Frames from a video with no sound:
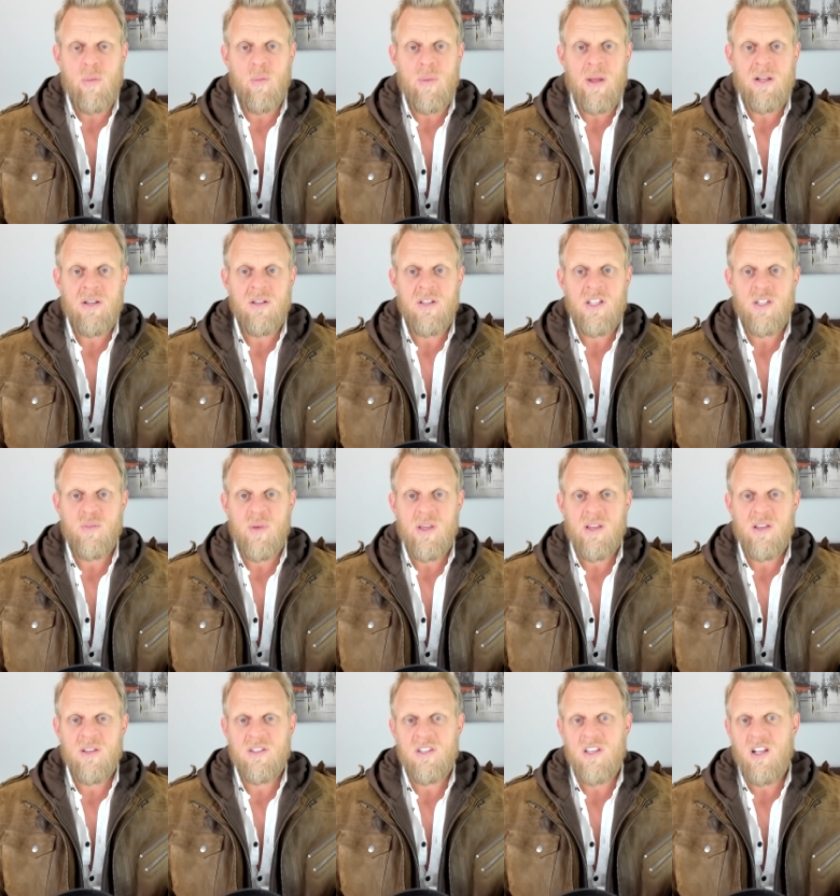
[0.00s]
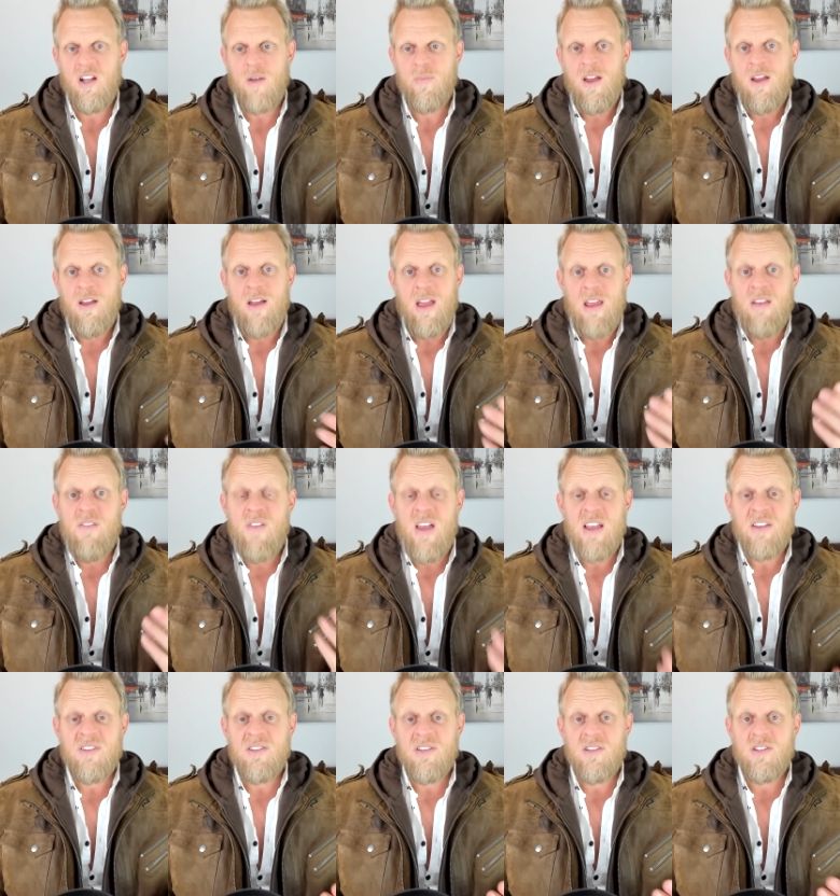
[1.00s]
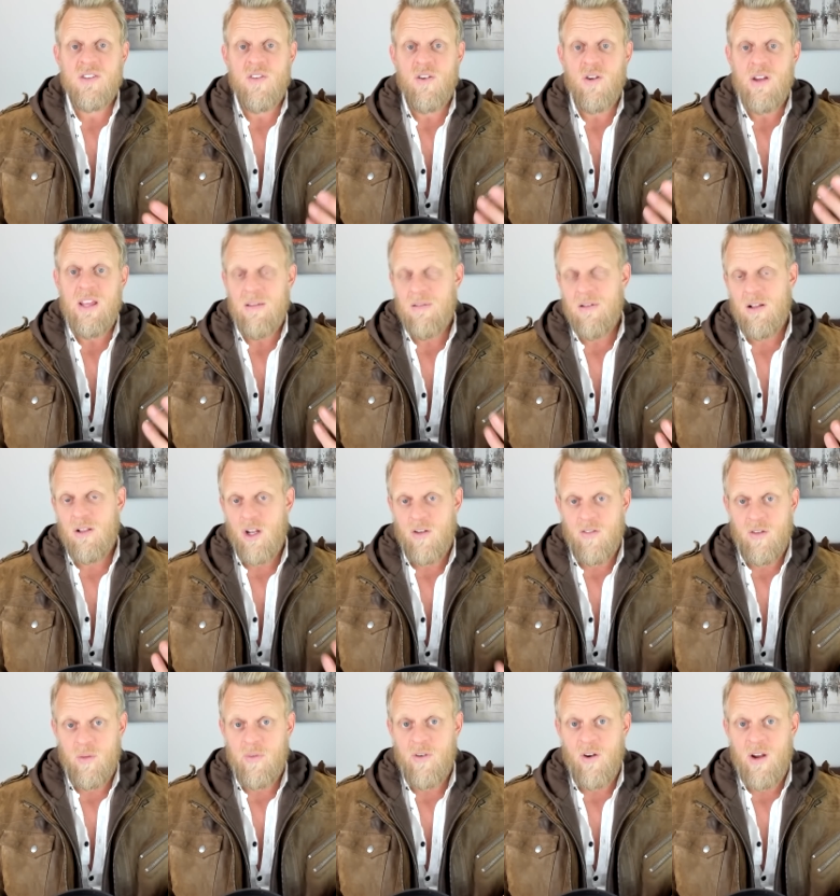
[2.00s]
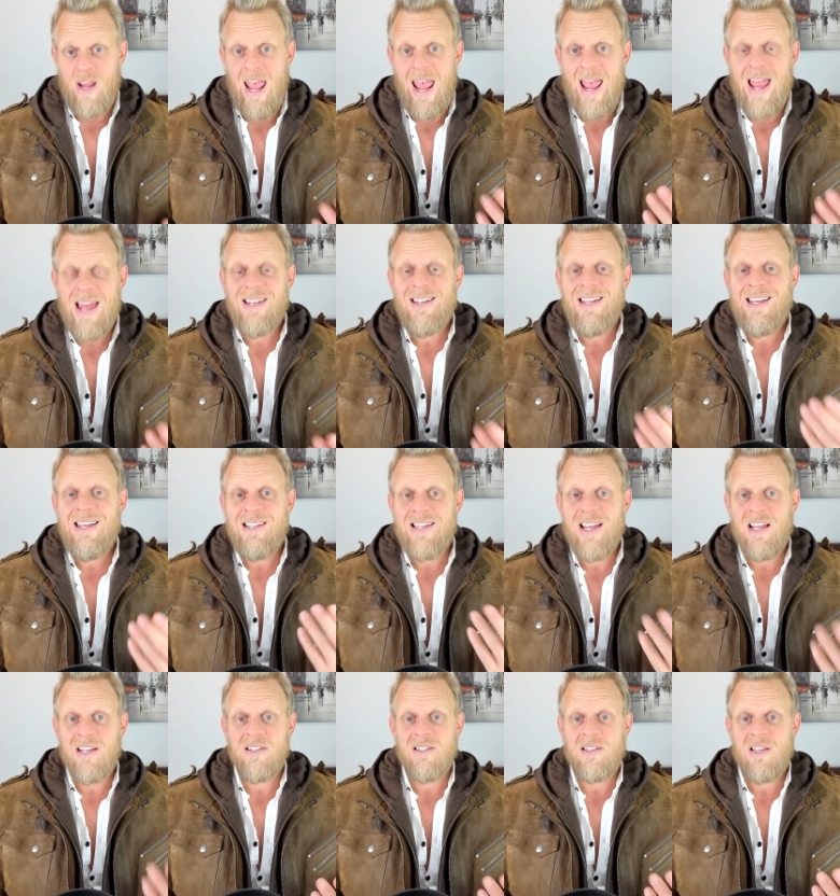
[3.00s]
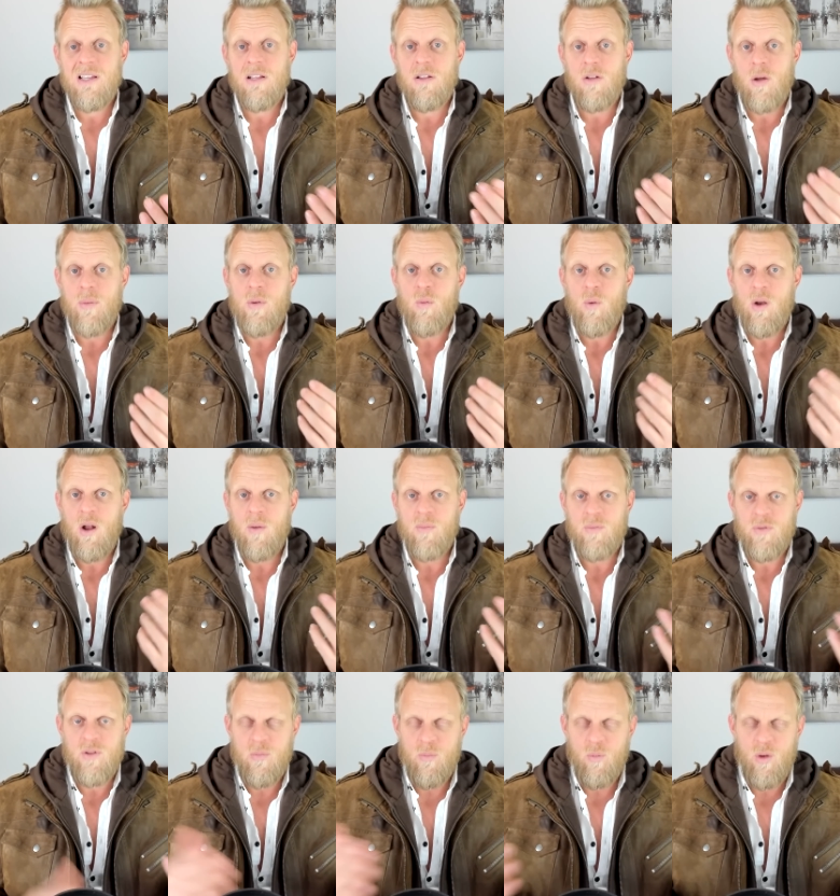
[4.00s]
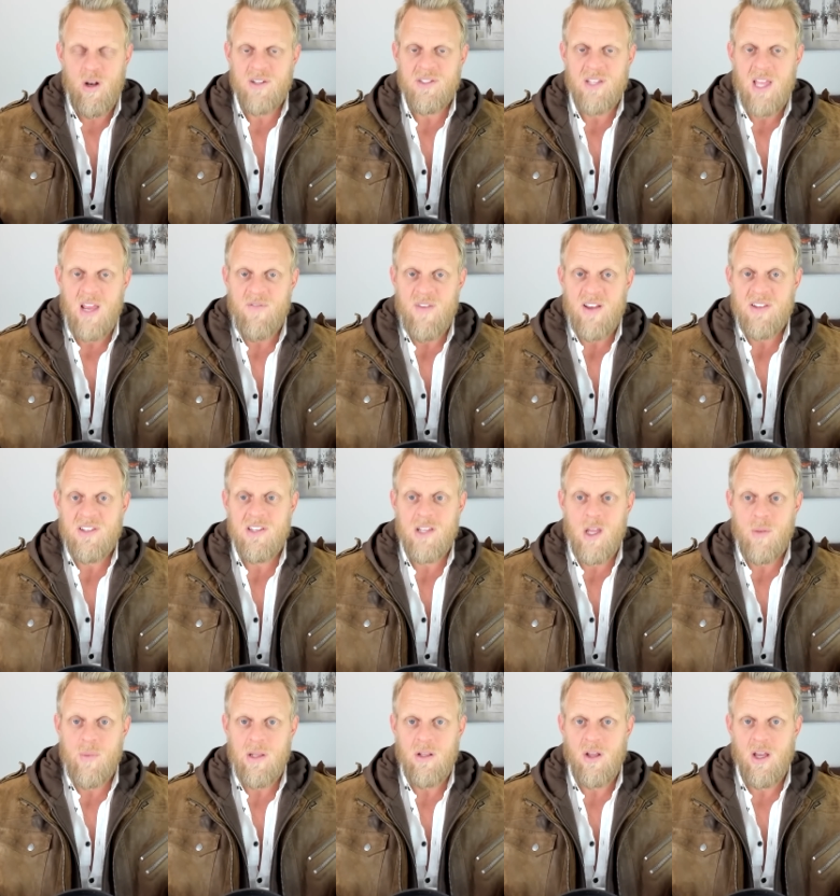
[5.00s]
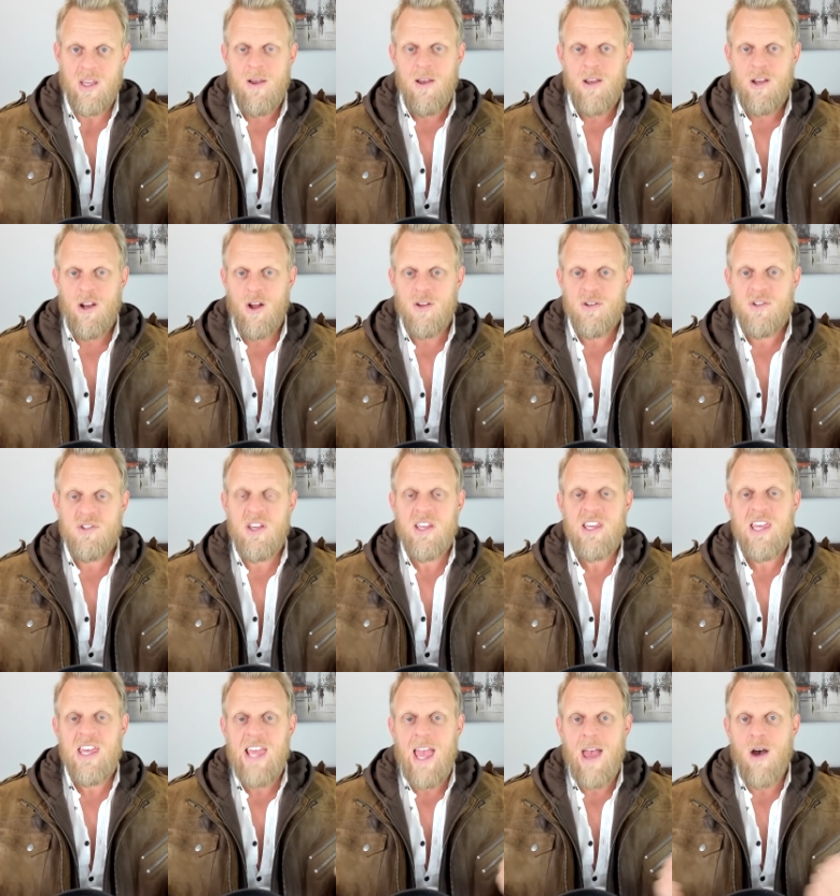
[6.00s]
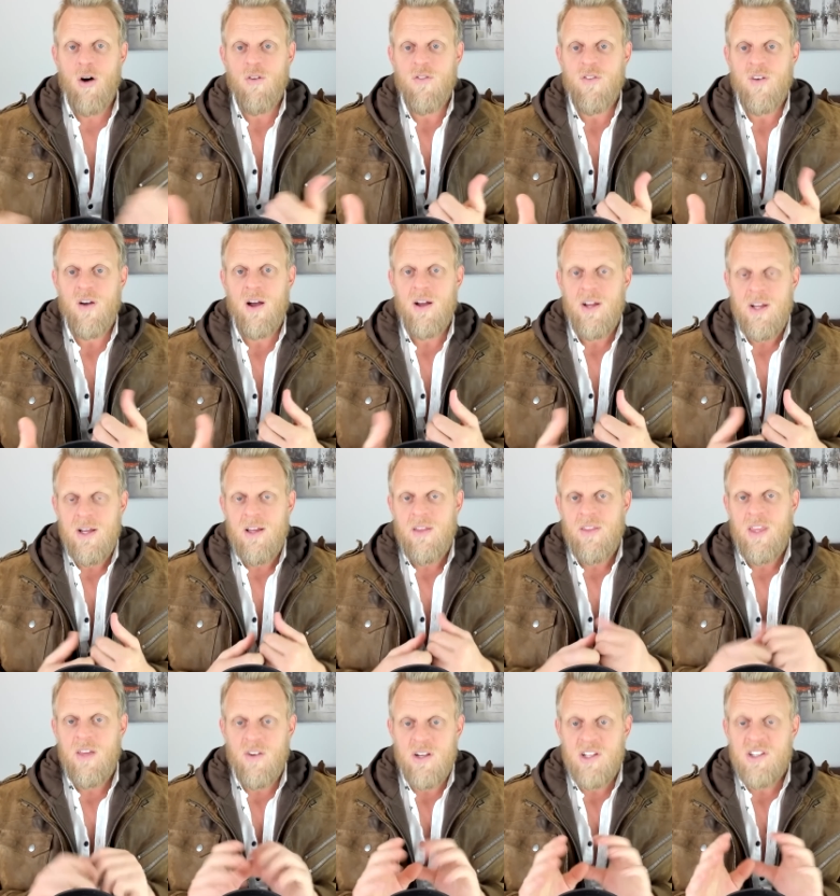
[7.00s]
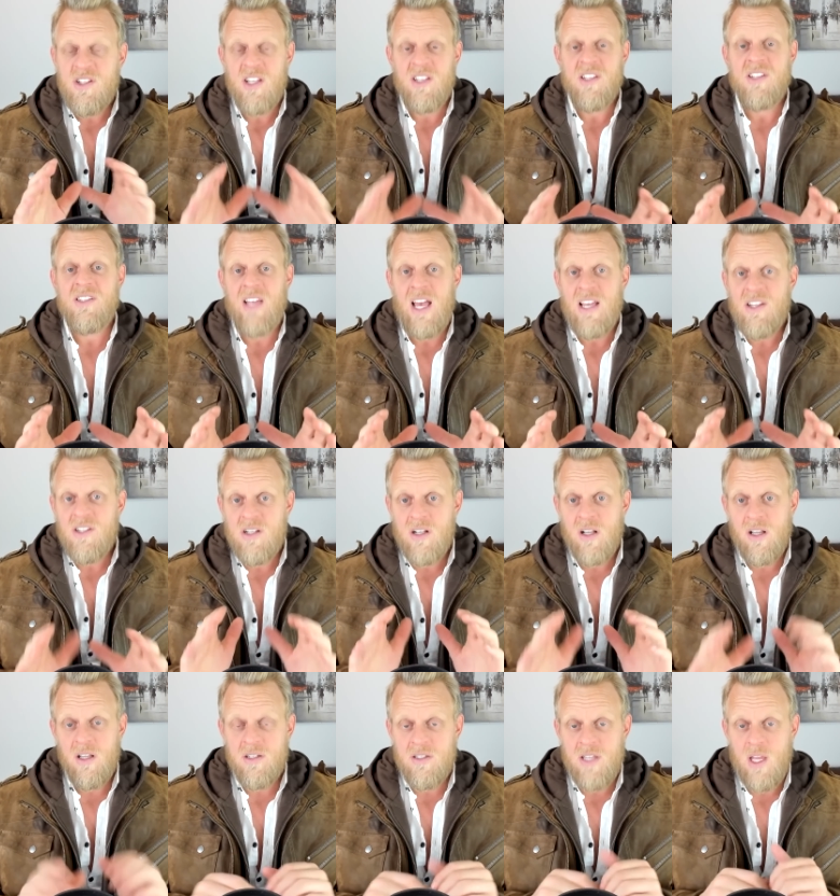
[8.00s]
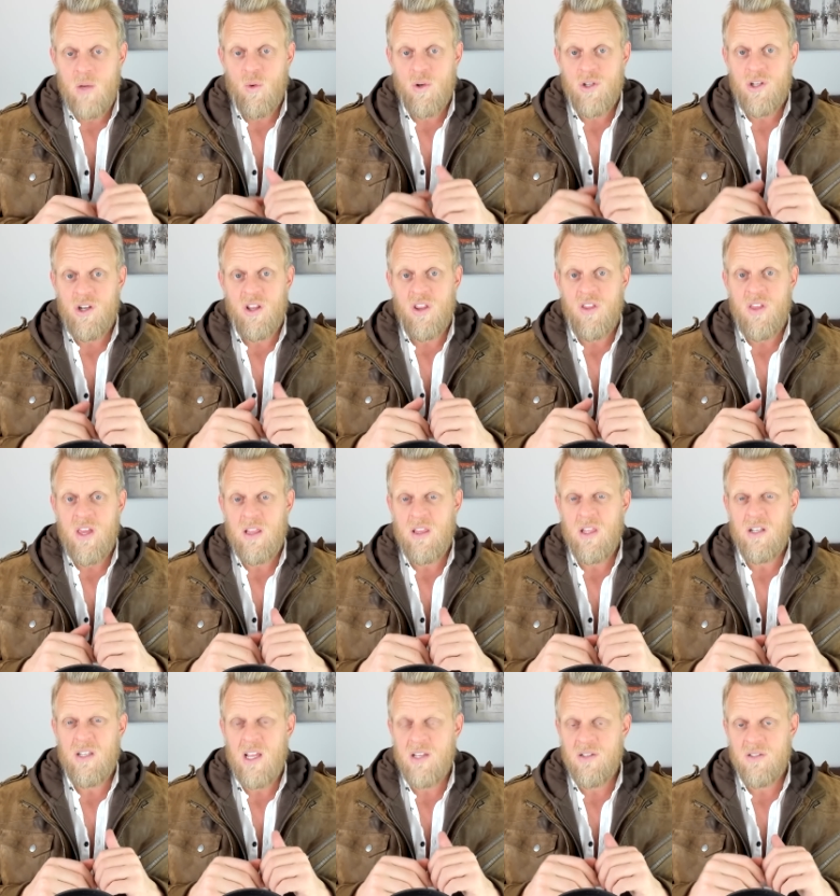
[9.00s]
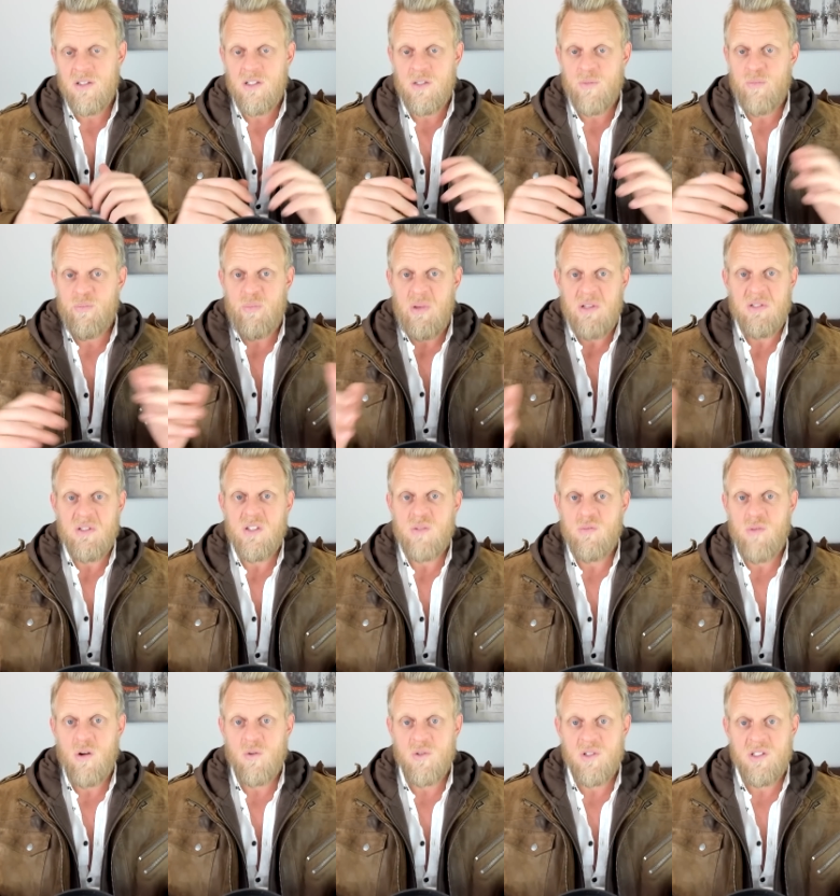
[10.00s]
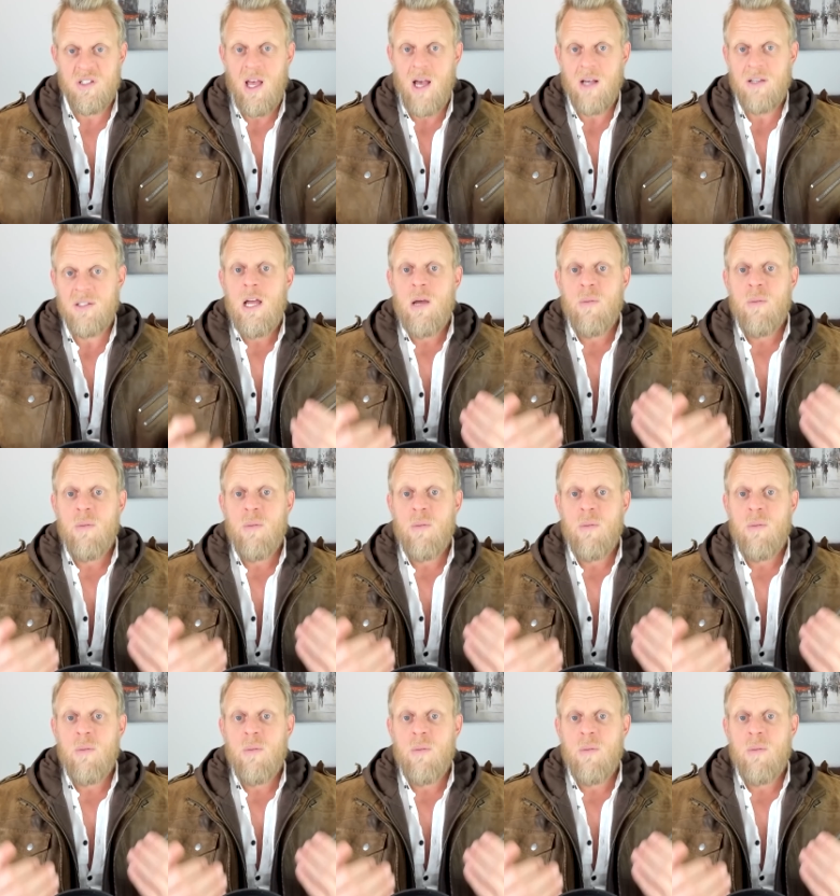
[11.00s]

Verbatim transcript: mention this because you know investors are very a lot of them are very anti Tesla. I mean, when I when I say investors, I mean like you know seeking alpha, they're very sensationalist. They want you to think that Tesla's business model sucks.